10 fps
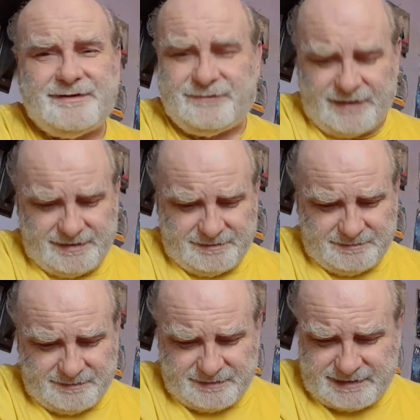
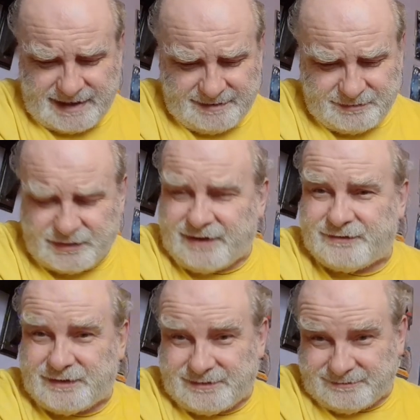film. Time
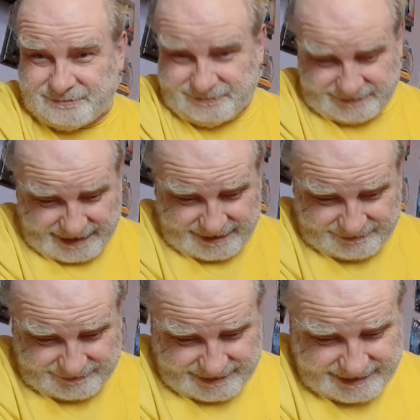travel, yep.